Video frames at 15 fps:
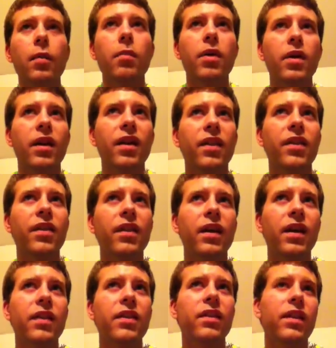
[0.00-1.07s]
But
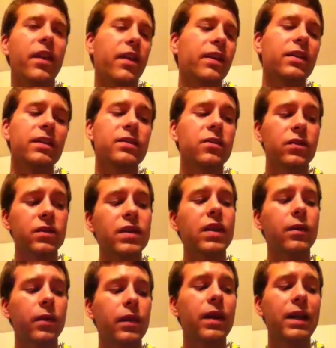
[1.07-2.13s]
I think they still
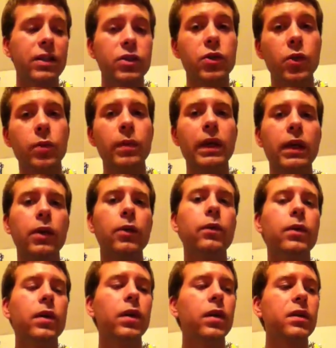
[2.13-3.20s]
say with nice to meet you.